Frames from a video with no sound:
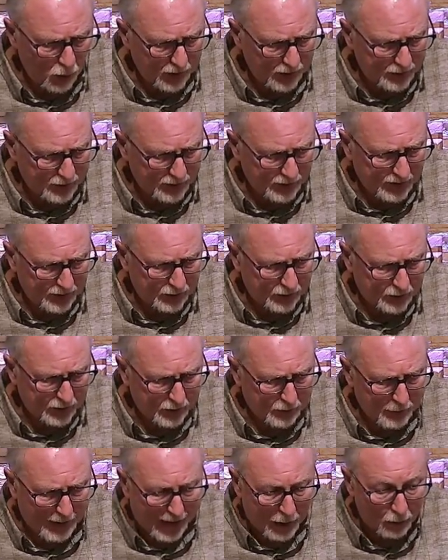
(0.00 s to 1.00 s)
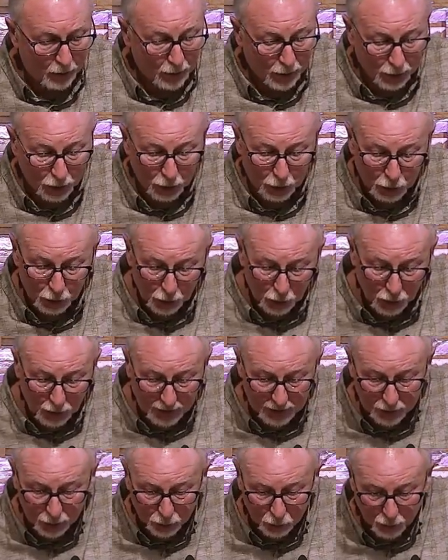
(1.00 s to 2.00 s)
It says the mountain shook
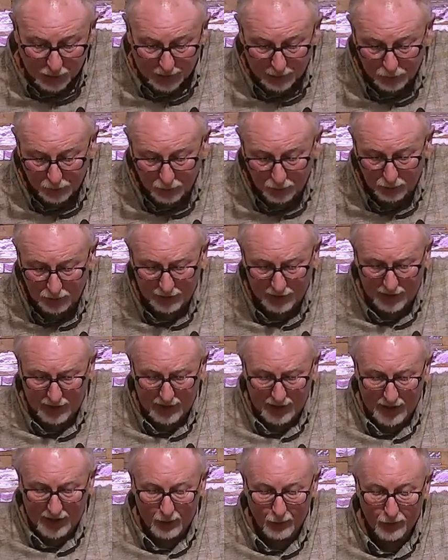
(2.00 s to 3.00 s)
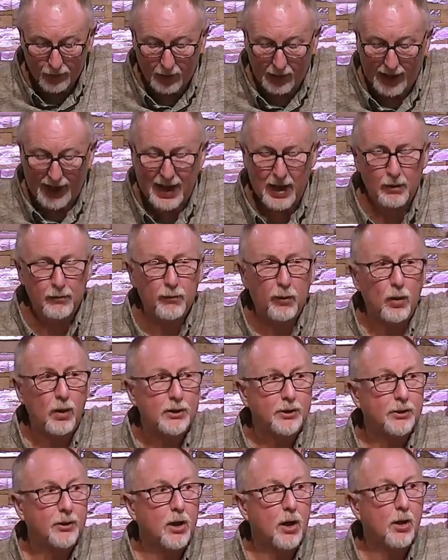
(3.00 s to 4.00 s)
and trembled. And with a loud
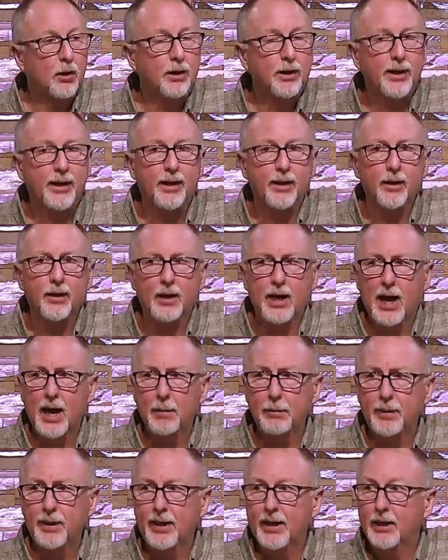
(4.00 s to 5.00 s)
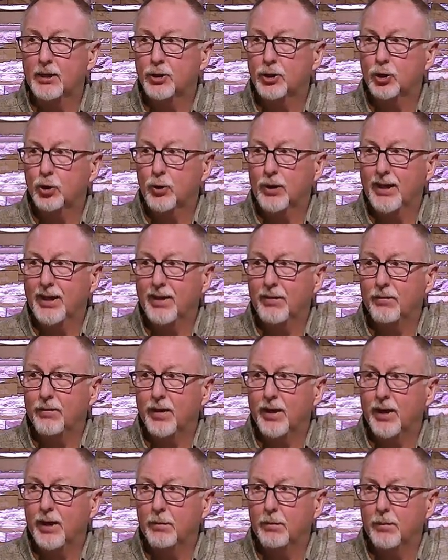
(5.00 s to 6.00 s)
voice that all could hear, God begins to give
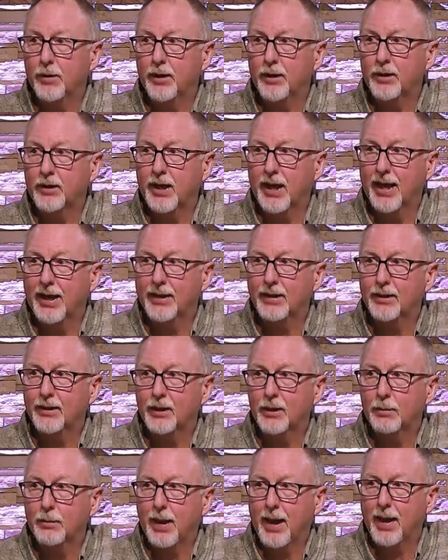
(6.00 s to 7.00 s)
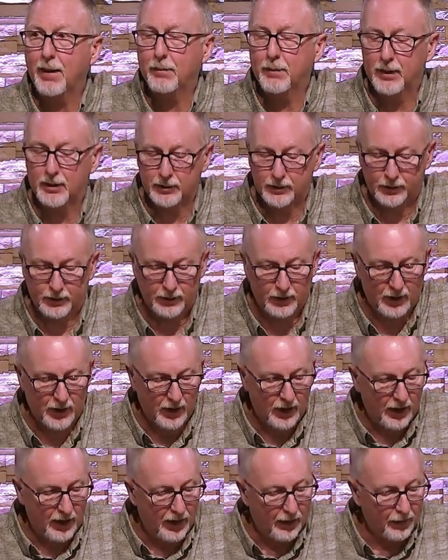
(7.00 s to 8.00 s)
them the Ten Commandments.
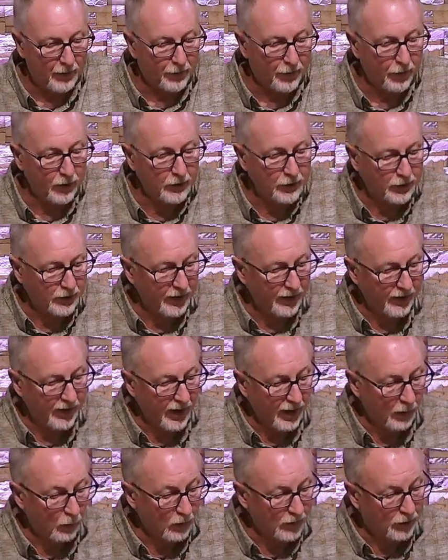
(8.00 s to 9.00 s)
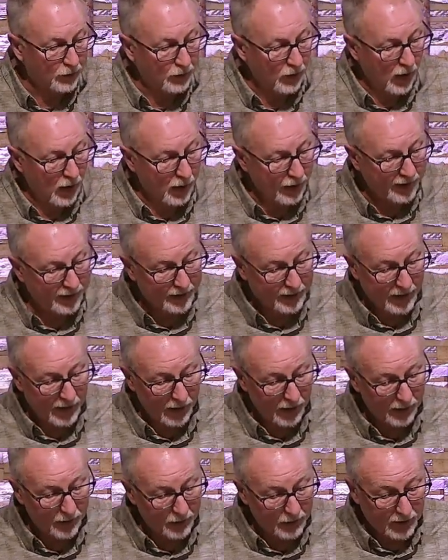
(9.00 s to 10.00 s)
And the first thing that we saw he
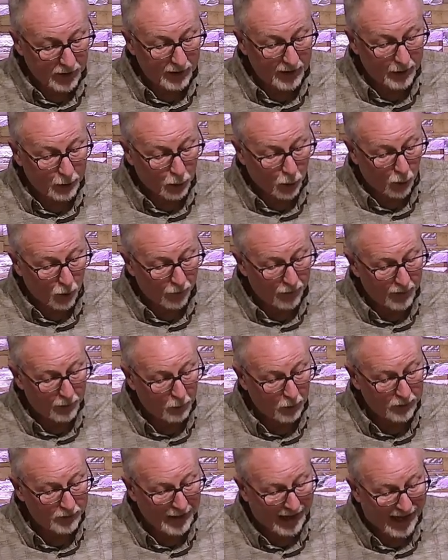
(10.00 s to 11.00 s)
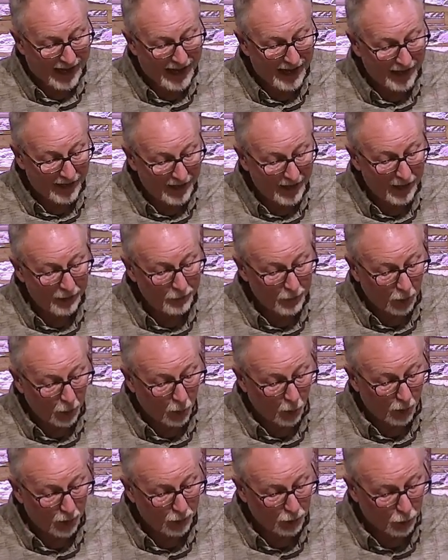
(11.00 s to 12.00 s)
telling he told them was, "I am the
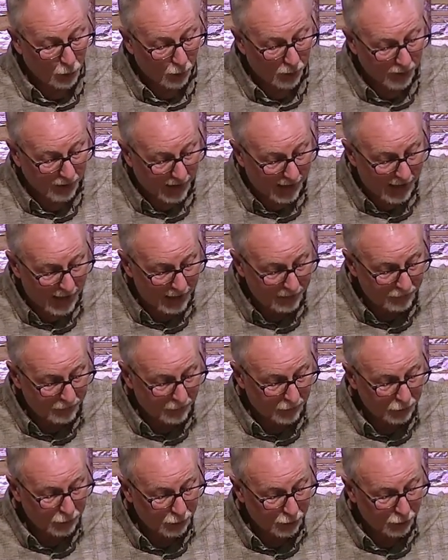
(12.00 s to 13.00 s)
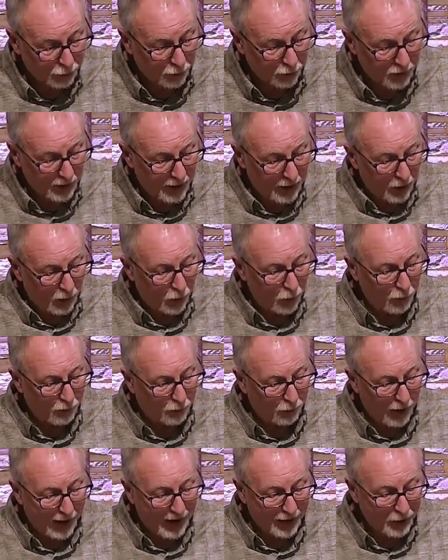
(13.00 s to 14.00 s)
Lord your God," verse 2, who
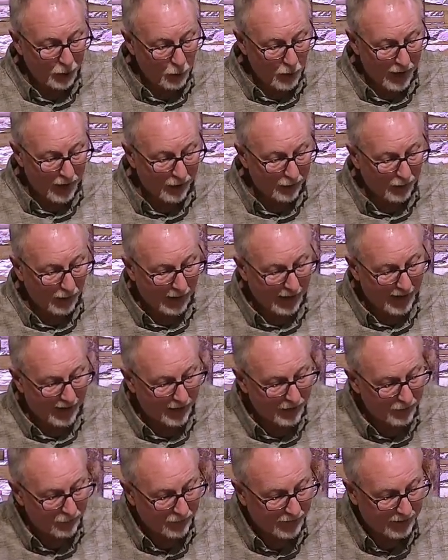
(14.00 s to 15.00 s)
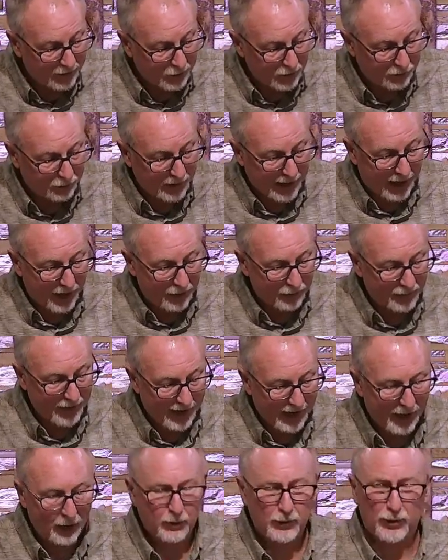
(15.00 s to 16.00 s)
brought you out of the land of Egypt, out of the
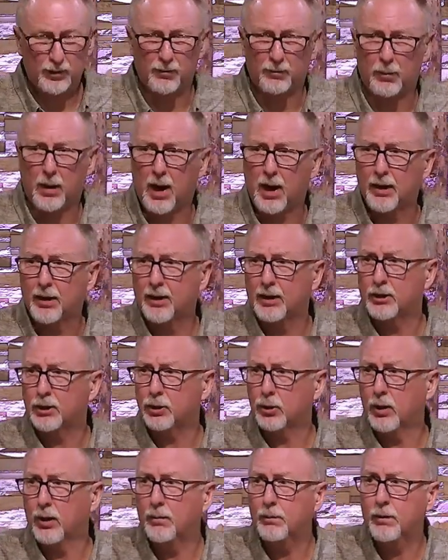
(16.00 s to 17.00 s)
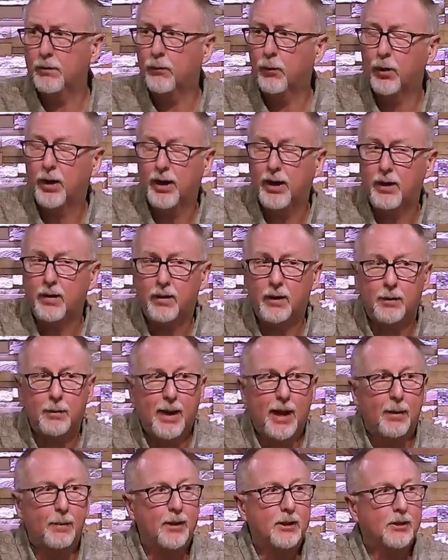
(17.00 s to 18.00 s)
house of bondage. So even before any of the
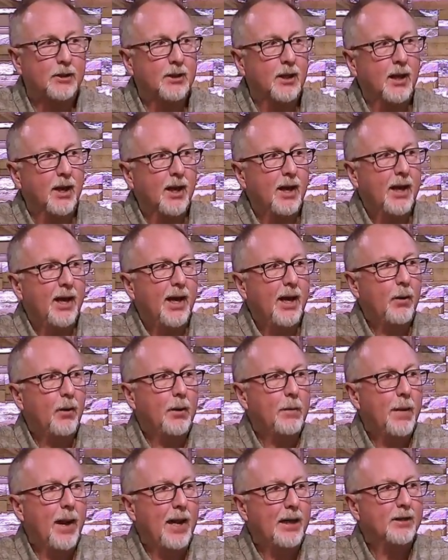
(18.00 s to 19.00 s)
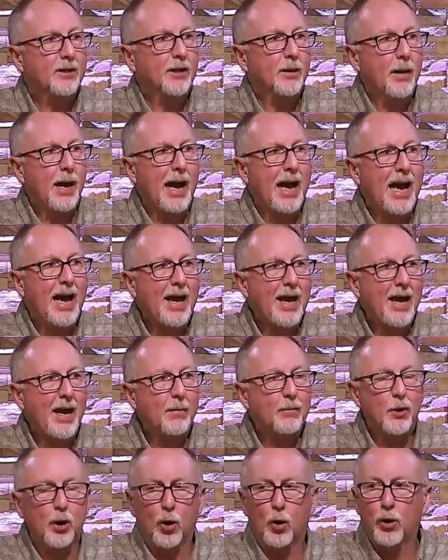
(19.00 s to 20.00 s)
commandments, he reminds them, "I am
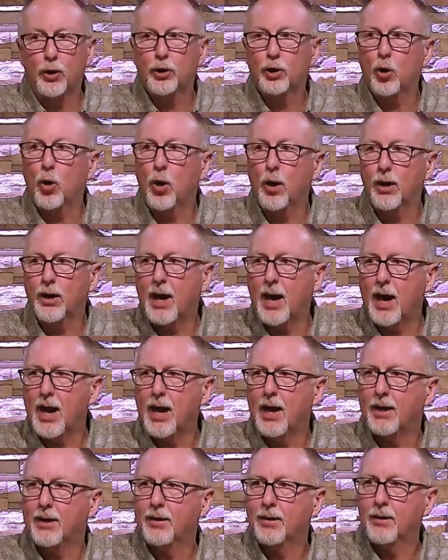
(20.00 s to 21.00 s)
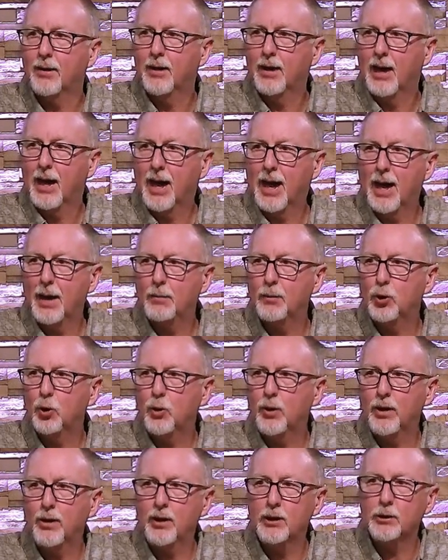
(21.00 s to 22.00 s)
the Lord your God. I'm
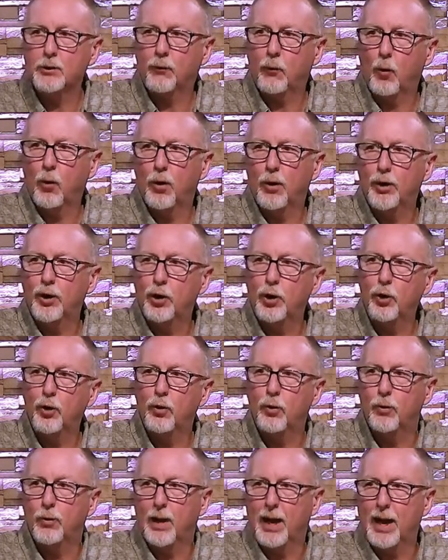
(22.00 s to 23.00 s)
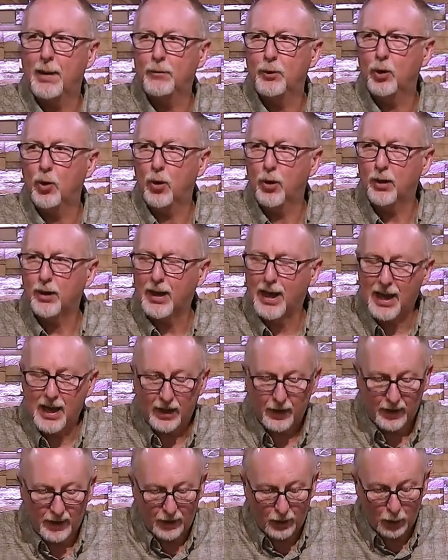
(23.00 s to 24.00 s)
doing this for you. I'm your
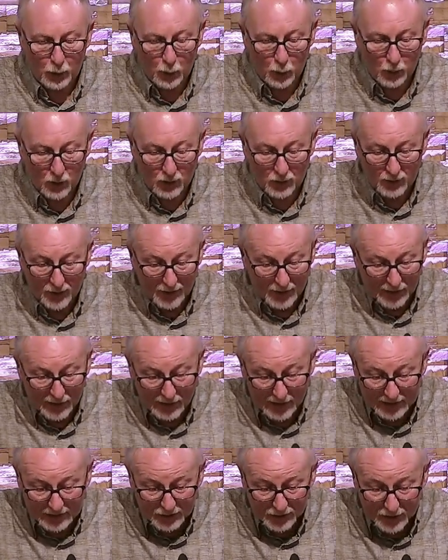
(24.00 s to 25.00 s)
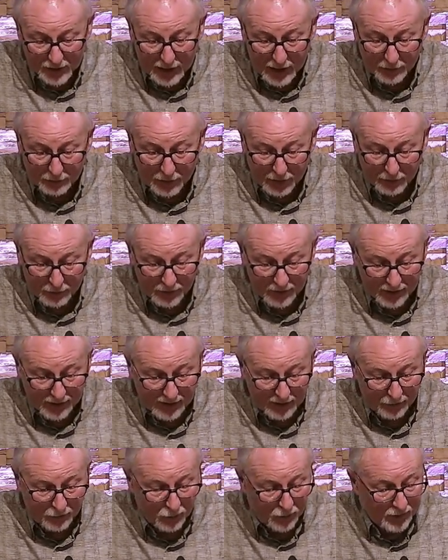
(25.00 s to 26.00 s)
God and you will listen up. I'm going to
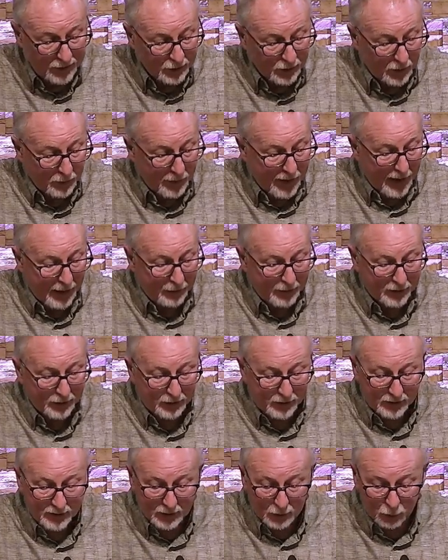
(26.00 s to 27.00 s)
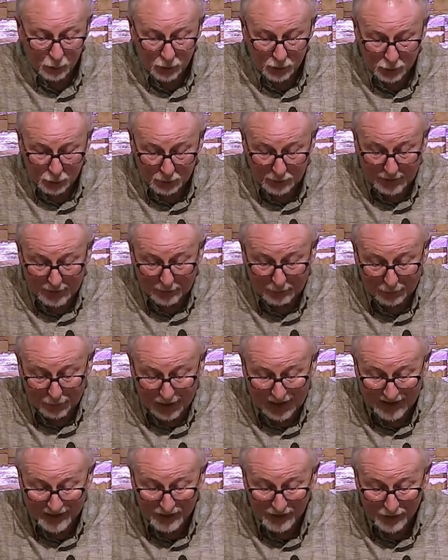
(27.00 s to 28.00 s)
give you these commandments." And this was to be a
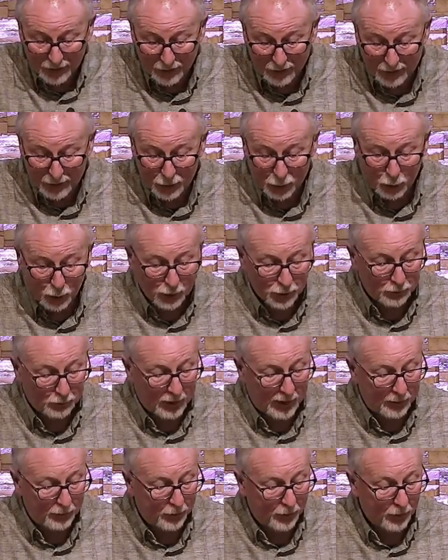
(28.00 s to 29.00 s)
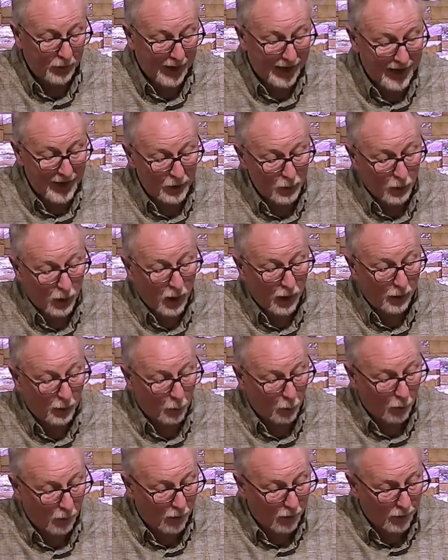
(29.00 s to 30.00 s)
blessing to the Jewish people and to all the
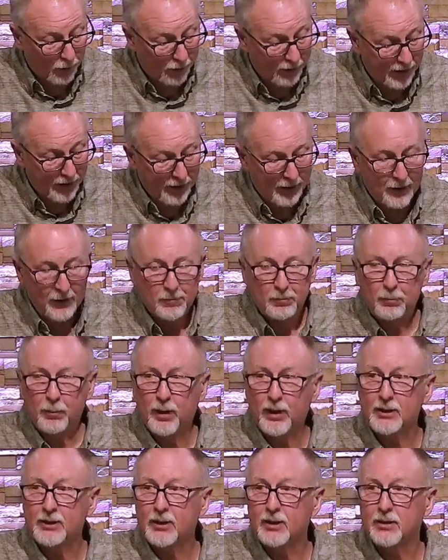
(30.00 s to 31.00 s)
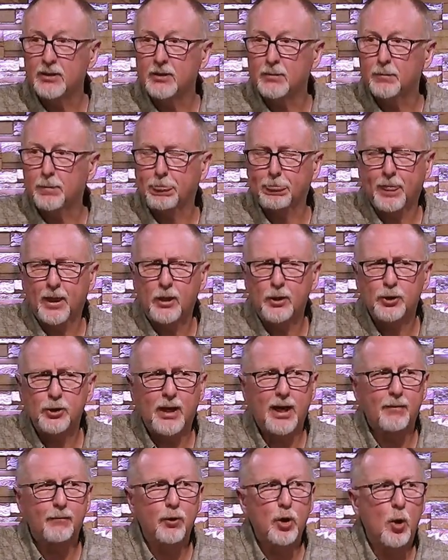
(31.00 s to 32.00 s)
world. But he says, "You shall
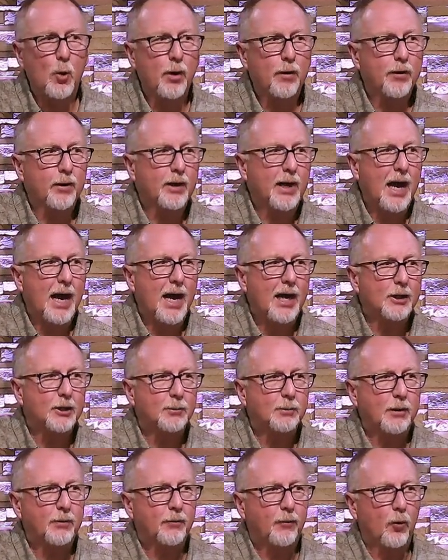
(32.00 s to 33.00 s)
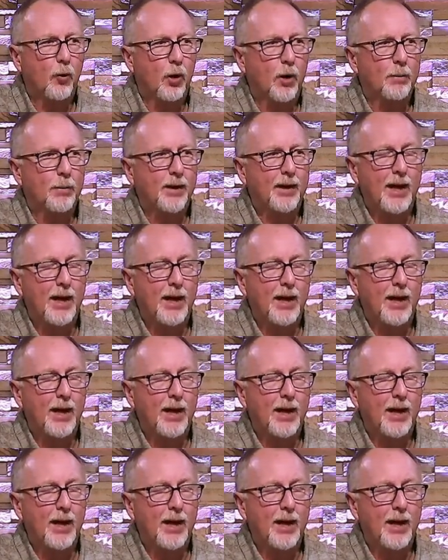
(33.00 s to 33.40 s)
have no other gods before me."